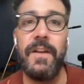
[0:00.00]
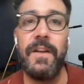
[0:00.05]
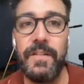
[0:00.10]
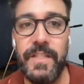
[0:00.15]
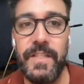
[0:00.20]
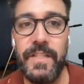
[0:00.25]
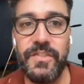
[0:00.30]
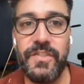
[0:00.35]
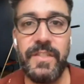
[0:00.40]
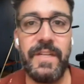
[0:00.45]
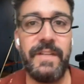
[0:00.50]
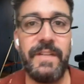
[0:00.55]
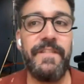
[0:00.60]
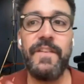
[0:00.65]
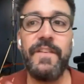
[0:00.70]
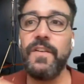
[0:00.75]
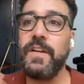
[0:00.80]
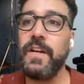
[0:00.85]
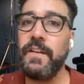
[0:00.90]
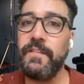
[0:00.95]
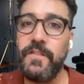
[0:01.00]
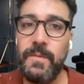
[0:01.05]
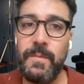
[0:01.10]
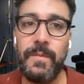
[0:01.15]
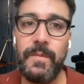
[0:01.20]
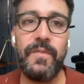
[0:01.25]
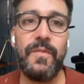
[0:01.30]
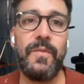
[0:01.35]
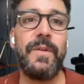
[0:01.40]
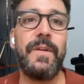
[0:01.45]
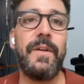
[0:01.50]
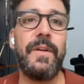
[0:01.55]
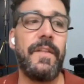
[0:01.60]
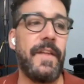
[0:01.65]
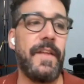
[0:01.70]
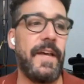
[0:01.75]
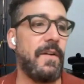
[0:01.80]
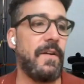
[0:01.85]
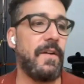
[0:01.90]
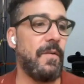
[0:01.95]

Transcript: audition and feel comfortable doing all that